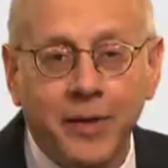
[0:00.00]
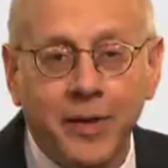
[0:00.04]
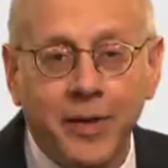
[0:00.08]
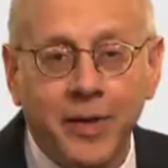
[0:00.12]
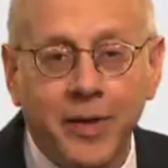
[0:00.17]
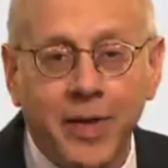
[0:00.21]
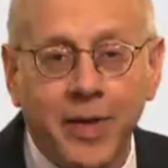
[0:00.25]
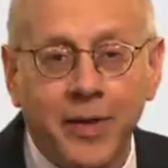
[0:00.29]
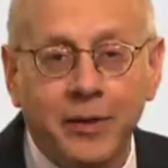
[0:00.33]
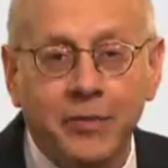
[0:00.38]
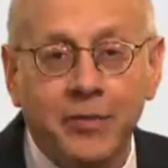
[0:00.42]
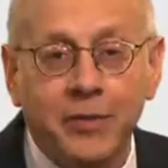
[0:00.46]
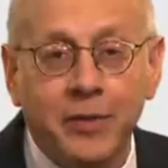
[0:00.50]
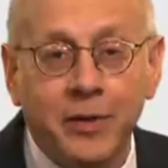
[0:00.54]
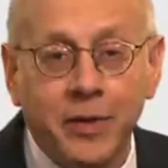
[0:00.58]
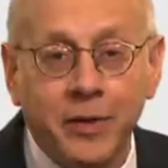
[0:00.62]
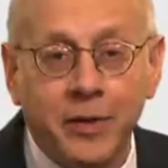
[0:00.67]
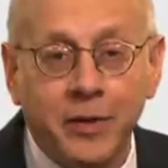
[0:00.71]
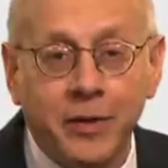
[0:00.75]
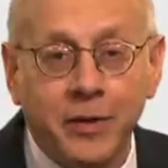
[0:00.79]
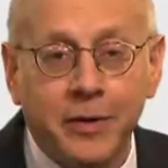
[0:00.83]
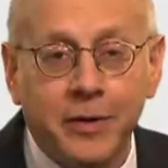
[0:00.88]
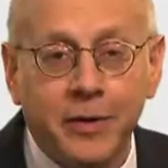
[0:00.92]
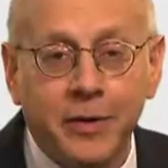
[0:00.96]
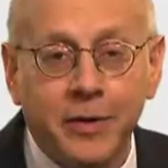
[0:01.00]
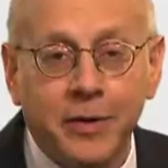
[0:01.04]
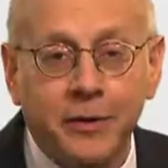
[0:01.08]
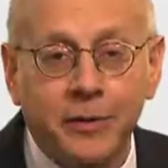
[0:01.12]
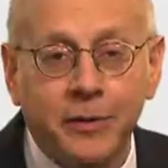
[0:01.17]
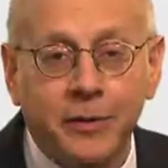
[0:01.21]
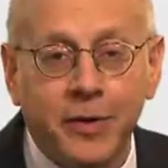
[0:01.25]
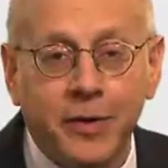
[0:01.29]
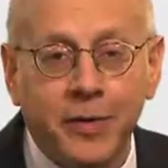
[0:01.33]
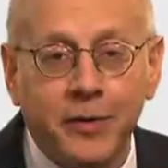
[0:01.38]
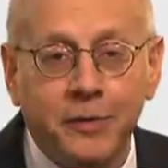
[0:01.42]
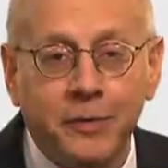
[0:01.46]
and I have clinical as
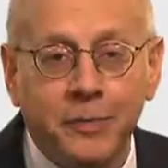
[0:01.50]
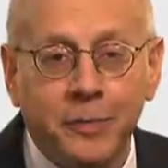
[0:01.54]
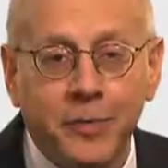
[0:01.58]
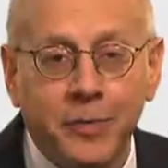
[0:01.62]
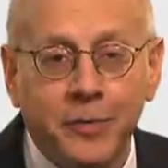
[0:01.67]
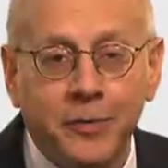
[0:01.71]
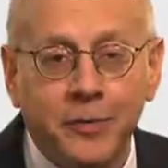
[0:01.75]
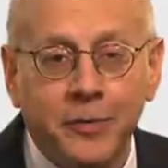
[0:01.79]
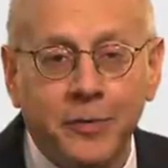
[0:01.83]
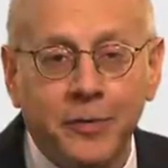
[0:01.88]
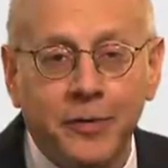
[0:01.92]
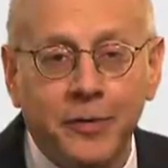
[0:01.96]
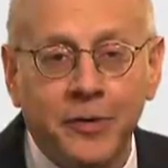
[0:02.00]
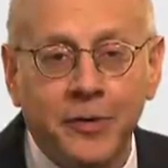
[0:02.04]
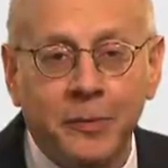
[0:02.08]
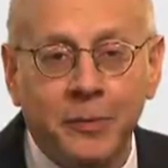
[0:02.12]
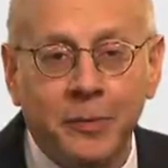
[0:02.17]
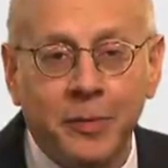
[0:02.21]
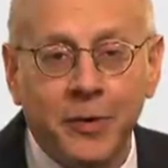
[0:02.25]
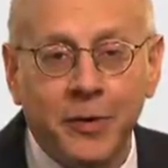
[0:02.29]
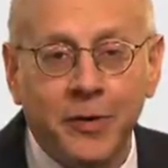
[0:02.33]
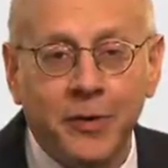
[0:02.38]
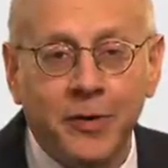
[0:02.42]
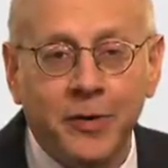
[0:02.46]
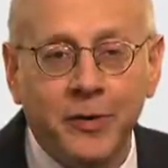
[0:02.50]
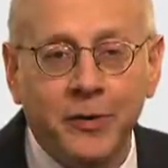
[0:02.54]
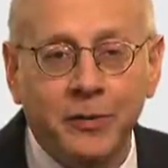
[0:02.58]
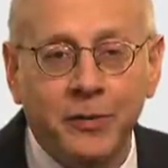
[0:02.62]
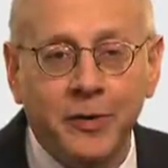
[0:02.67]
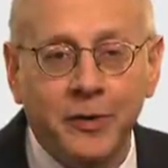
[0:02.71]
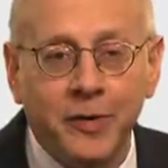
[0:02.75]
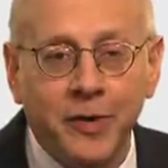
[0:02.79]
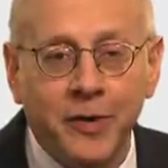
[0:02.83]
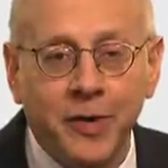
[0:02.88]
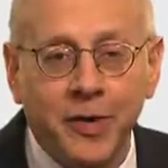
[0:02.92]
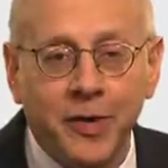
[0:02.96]
well as personal experience
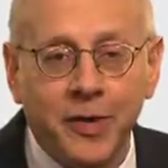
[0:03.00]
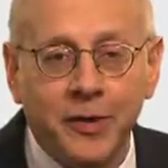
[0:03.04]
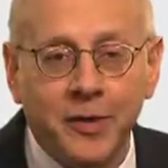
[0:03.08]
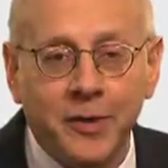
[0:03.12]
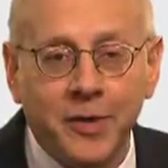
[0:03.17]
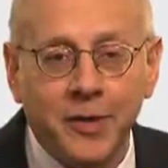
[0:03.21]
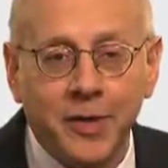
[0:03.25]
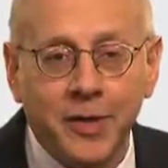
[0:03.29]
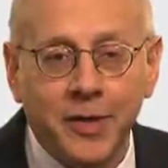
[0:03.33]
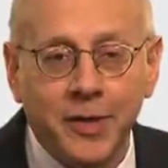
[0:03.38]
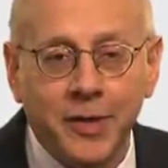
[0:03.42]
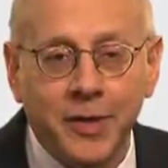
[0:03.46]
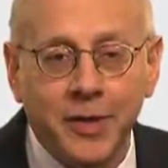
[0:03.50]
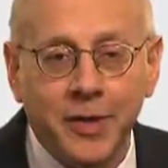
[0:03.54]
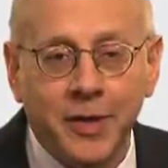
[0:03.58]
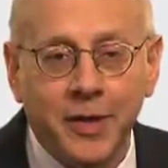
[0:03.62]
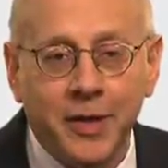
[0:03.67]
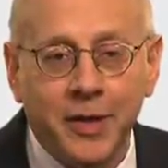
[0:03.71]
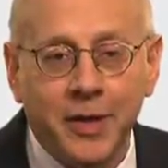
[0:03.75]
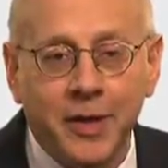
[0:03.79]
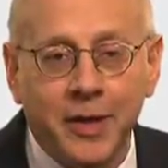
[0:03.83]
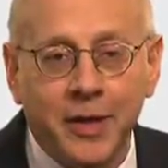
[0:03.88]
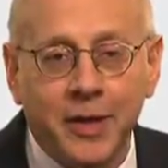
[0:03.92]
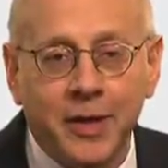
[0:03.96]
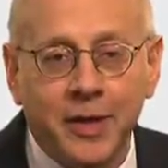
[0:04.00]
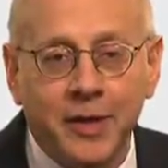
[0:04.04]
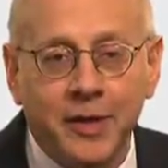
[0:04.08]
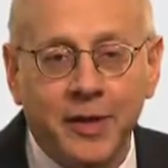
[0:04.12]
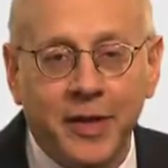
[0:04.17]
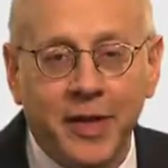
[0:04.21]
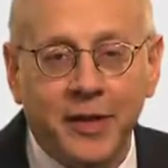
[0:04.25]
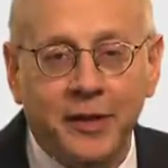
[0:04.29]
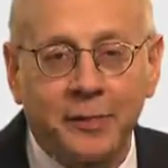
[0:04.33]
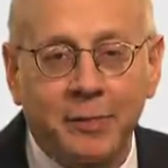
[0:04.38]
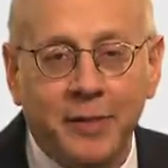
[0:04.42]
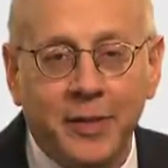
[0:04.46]
with TSC.
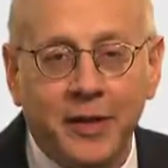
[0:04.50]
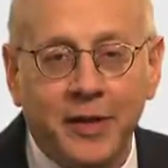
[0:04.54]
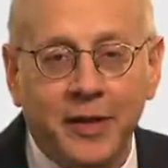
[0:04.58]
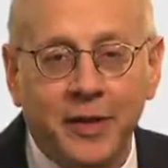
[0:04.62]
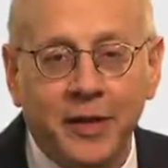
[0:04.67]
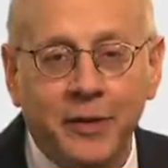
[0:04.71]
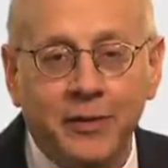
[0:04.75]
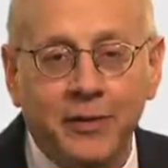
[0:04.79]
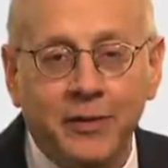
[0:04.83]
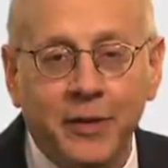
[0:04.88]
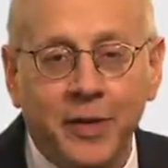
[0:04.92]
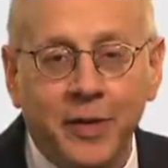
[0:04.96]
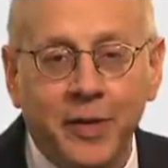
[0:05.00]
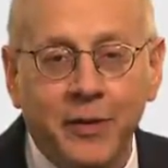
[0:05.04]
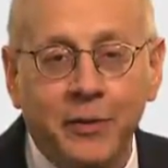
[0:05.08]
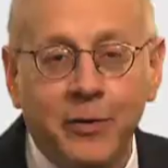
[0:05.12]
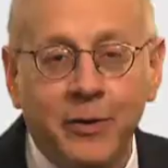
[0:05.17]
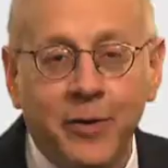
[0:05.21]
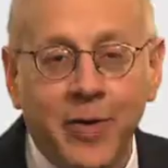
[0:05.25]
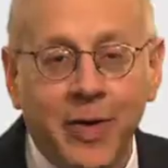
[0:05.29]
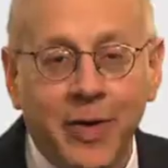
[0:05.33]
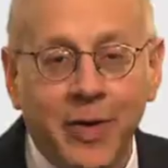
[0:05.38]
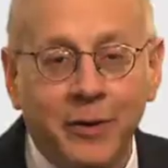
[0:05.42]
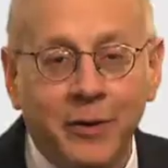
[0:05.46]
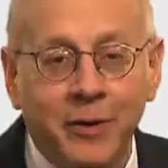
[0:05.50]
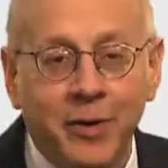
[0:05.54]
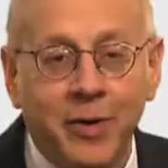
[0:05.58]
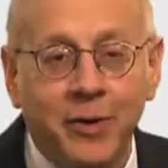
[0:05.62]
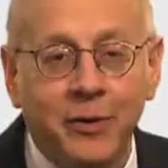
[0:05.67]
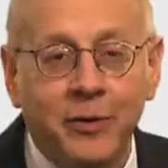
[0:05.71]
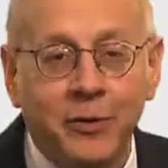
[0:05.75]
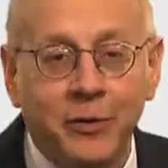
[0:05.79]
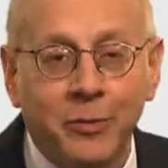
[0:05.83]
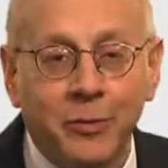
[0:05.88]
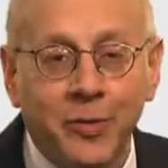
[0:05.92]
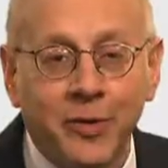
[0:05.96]
That's because not only am I a
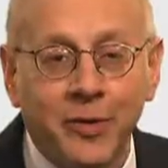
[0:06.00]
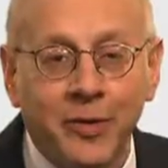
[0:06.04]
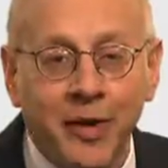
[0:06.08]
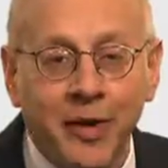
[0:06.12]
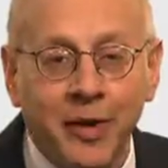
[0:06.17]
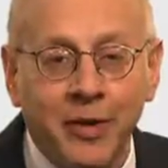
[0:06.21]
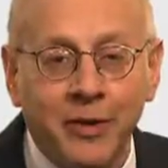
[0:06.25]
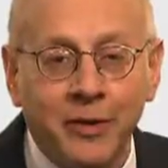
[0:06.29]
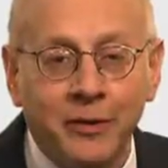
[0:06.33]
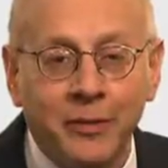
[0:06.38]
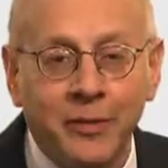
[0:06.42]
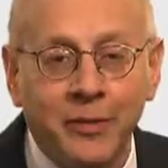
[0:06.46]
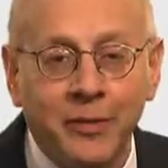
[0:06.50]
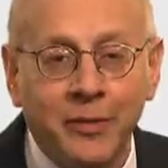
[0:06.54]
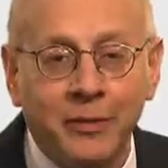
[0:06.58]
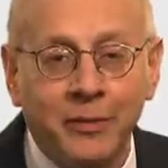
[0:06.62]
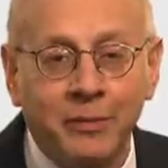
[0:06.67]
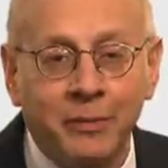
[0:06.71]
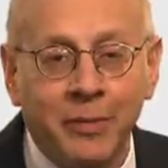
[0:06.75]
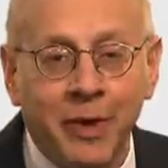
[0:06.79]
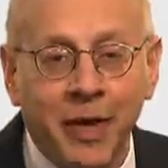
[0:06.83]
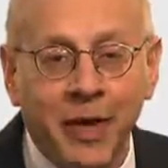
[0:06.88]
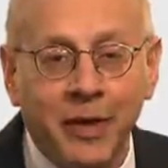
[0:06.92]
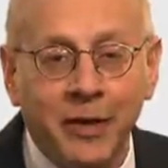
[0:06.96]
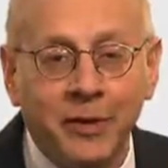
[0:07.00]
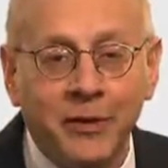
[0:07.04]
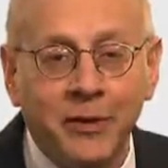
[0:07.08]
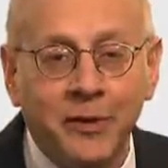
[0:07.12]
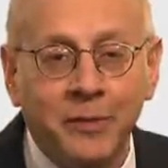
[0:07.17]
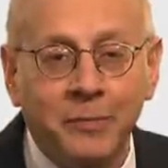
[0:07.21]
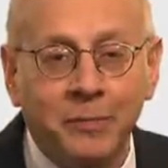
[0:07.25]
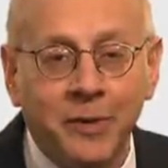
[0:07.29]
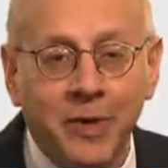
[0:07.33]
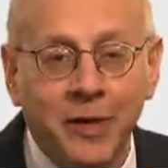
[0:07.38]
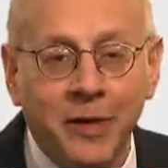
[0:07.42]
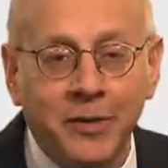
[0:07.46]
dermatologist who
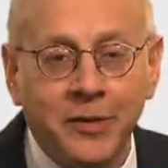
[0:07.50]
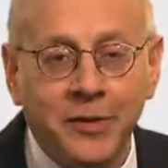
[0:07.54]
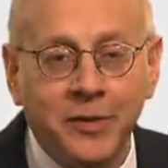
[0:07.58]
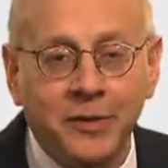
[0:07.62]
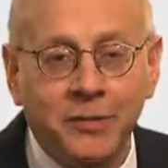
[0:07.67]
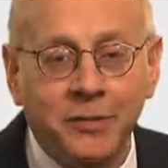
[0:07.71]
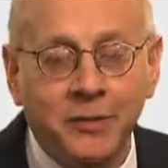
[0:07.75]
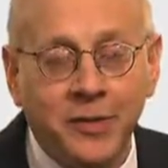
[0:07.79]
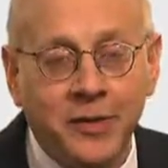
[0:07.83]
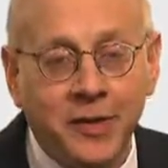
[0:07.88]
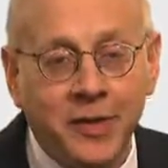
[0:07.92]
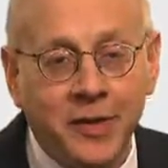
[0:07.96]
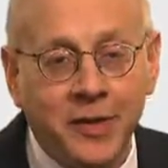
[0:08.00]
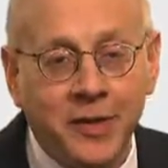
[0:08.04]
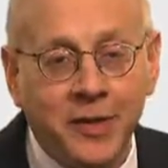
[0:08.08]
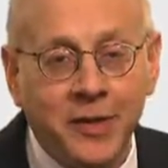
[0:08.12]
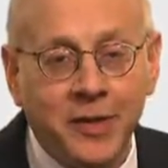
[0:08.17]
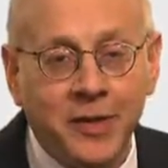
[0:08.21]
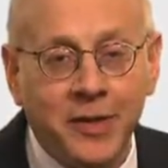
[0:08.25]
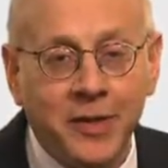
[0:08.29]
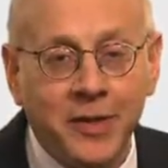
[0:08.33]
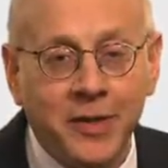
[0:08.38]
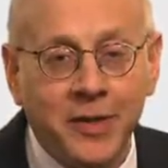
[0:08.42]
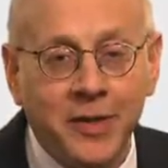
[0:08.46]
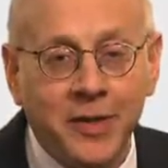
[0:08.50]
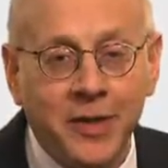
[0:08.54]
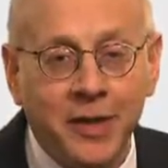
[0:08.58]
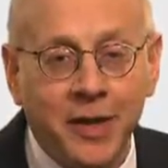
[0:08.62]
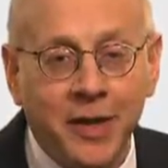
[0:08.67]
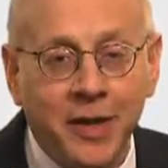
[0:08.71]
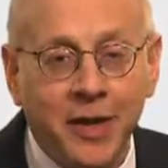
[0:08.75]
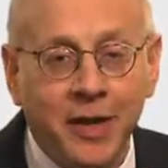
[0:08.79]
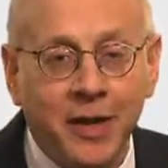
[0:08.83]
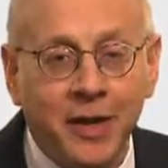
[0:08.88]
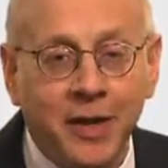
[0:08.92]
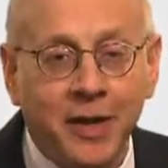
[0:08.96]
manages patients with TSC,
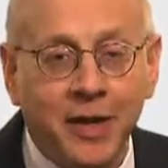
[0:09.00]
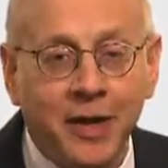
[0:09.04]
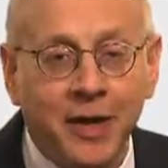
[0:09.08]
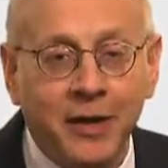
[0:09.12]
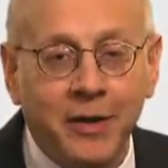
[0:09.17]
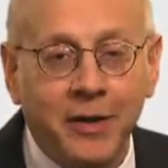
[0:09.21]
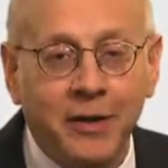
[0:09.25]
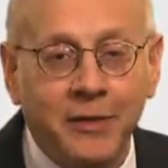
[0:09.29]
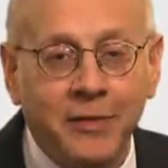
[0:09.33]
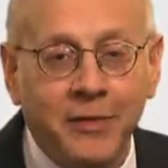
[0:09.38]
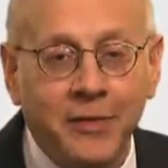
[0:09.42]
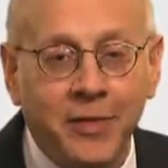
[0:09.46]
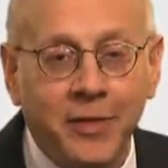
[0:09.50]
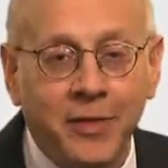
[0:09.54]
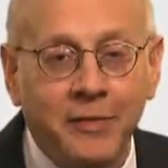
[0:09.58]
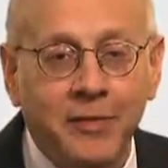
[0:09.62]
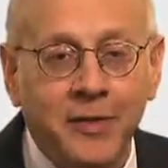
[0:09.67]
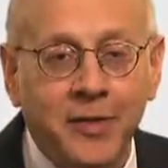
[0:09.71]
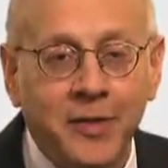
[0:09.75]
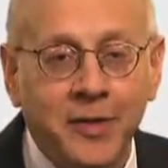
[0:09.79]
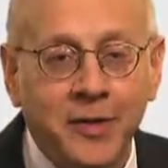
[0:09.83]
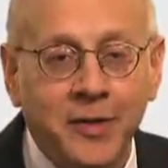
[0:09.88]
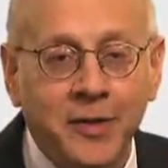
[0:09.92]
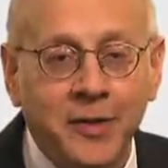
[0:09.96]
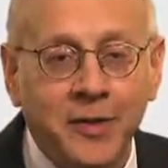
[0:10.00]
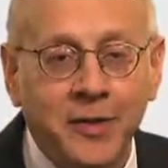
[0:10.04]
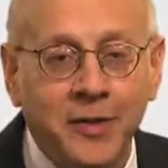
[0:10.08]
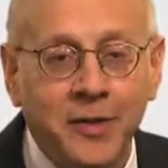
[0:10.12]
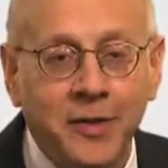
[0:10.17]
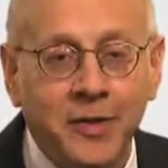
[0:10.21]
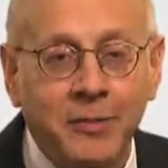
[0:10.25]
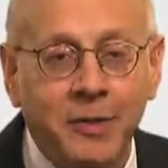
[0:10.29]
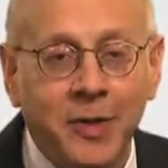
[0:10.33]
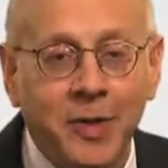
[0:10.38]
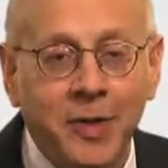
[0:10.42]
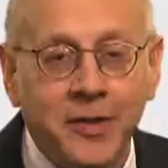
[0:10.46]
I also have
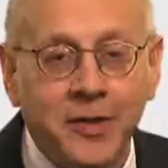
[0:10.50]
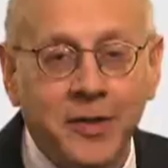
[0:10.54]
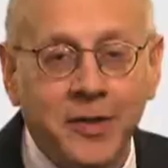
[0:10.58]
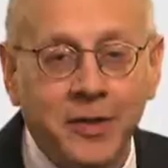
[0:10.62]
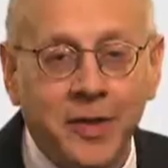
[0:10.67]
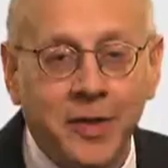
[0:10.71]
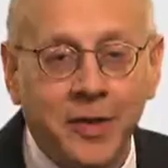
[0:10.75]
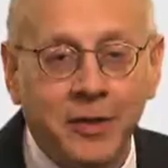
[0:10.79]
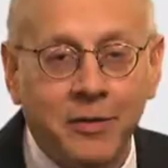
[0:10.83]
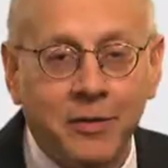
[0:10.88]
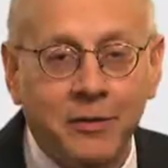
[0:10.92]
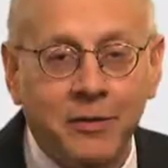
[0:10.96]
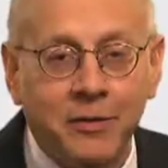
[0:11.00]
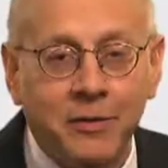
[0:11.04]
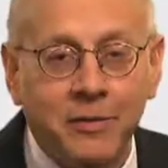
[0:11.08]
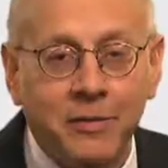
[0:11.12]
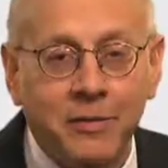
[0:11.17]
TSC myself.